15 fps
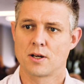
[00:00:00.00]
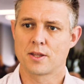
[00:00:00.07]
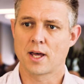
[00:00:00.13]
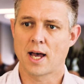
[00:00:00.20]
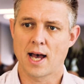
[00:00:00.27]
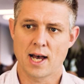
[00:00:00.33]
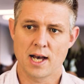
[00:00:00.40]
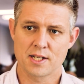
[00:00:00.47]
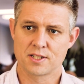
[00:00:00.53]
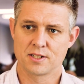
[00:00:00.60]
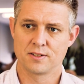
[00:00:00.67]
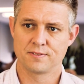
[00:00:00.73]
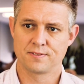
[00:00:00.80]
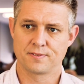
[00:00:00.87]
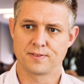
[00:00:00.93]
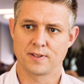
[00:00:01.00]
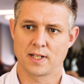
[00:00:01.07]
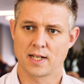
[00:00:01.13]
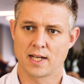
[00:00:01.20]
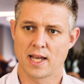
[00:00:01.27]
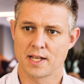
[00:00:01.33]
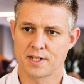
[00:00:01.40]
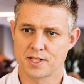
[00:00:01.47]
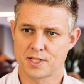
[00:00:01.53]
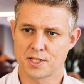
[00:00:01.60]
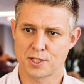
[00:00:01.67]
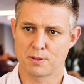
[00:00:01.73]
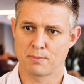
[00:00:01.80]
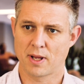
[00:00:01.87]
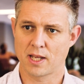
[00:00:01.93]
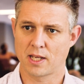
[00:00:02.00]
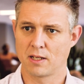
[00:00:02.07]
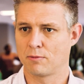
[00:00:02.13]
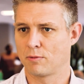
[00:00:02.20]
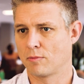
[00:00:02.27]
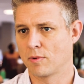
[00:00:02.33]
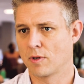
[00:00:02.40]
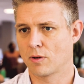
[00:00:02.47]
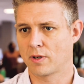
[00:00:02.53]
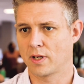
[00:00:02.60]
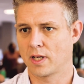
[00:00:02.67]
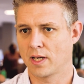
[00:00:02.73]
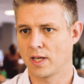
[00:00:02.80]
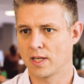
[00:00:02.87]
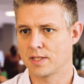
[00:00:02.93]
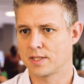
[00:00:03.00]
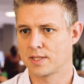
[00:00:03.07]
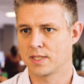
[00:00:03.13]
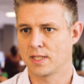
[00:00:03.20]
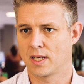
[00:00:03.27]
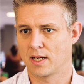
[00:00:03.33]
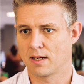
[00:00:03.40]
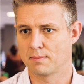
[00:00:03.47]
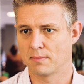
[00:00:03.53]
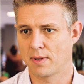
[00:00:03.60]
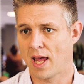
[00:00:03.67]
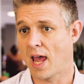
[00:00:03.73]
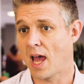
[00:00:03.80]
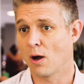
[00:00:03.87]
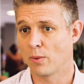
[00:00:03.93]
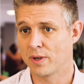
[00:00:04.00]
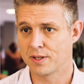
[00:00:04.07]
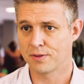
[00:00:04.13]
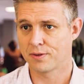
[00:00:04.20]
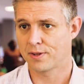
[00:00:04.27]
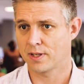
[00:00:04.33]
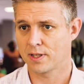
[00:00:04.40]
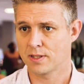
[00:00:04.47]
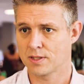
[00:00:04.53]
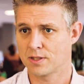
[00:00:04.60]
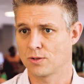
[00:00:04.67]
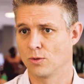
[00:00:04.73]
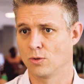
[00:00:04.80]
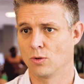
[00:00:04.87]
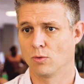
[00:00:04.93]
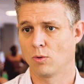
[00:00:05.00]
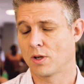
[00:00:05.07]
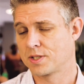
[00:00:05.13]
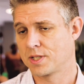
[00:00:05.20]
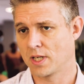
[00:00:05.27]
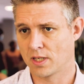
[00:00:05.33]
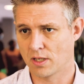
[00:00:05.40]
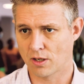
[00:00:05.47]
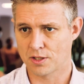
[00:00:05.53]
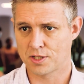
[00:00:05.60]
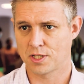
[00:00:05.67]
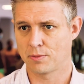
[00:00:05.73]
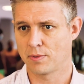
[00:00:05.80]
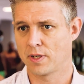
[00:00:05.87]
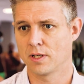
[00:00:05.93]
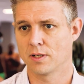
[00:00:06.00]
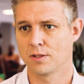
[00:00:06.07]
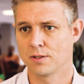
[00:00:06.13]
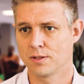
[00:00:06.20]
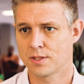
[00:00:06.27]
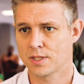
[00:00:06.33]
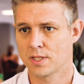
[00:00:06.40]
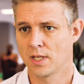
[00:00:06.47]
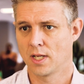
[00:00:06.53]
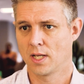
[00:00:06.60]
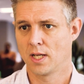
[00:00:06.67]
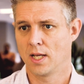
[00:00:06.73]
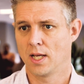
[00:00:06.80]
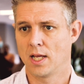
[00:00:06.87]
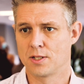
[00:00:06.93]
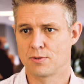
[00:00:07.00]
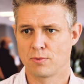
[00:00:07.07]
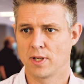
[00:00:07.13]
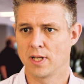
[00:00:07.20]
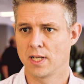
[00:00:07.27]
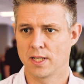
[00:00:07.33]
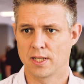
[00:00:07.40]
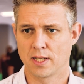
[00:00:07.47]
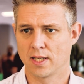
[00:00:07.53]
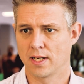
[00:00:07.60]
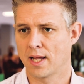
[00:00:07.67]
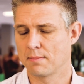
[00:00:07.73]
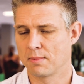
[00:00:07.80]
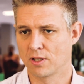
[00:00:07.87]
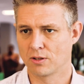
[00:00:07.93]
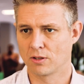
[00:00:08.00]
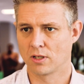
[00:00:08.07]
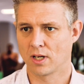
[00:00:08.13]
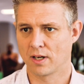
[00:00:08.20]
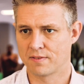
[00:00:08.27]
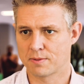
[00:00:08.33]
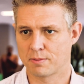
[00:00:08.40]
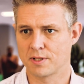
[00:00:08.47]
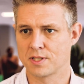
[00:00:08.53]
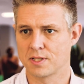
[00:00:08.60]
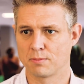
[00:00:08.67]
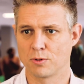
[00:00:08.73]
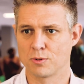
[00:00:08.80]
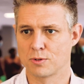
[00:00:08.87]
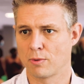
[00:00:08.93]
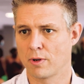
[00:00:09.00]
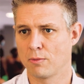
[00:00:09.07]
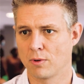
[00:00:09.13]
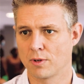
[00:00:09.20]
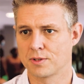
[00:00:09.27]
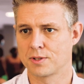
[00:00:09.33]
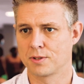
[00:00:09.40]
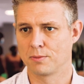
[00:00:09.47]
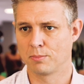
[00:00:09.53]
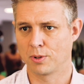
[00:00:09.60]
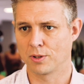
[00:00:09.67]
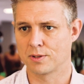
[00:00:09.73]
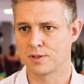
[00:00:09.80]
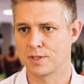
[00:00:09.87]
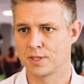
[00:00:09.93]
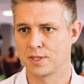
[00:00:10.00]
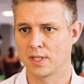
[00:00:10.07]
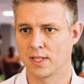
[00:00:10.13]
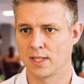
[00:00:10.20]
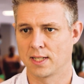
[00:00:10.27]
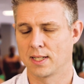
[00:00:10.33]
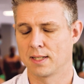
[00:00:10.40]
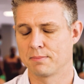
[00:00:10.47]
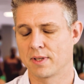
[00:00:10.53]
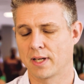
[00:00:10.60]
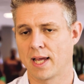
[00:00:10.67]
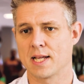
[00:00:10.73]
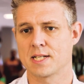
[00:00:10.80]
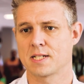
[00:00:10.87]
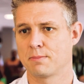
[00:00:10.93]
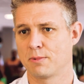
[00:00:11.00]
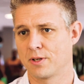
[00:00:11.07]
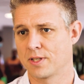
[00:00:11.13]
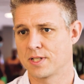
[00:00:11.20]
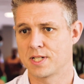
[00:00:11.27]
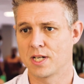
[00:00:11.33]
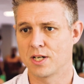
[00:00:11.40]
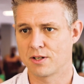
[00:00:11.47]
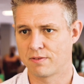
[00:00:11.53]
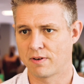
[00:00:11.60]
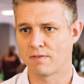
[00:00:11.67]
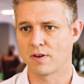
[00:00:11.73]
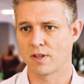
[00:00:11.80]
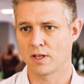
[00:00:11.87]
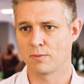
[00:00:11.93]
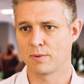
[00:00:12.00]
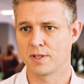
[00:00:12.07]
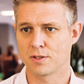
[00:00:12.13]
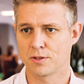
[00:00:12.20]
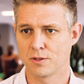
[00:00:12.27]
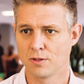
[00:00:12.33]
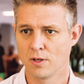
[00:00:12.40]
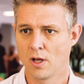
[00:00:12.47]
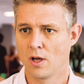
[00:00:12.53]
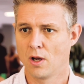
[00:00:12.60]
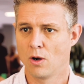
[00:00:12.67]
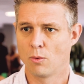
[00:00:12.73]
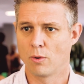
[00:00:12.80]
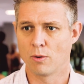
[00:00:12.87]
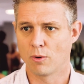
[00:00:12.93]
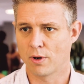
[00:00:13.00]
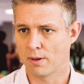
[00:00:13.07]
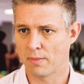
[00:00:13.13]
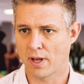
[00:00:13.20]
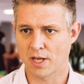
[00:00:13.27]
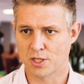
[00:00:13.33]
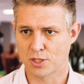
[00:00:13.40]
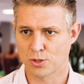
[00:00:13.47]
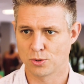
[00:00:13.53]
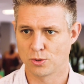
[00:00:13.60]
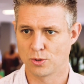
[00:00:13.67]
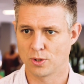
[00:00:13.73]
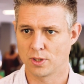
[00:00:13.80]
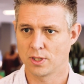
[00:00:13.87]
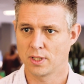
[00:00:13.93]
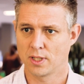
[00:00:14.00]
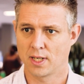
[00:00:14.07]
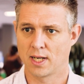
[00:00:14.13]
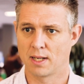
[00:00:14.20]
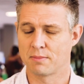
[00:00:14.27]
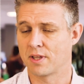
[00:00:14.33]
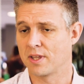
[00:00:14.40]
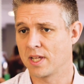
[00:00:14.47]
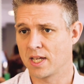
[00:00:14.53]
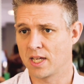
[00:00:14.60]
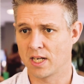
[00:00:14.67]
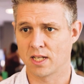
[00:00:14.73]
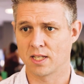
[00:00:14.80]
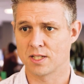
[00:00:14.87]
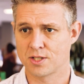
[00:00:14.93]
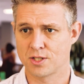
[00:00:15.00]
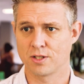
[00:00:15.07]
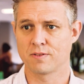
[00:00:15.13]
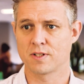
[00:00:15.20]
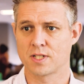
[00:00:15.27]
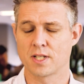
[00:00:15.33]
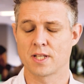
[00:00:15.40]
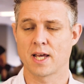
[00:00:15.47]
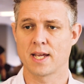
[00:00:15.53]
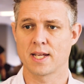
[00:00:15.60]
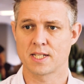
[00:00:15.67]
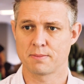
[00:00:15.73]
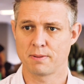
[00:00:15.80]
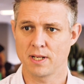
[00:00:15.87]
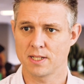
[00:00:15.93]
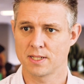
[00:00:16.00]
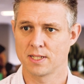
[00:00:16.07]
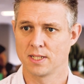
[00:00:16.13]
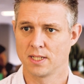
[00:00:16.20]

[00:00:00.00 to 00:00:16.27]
at the heart of our decision making, when we're looking at how we do things or what technology we use, is really the Enabling Good Lives principles. We want to put the customer at the centre of everything we do. We want to make sure that they're getting the service that they expect.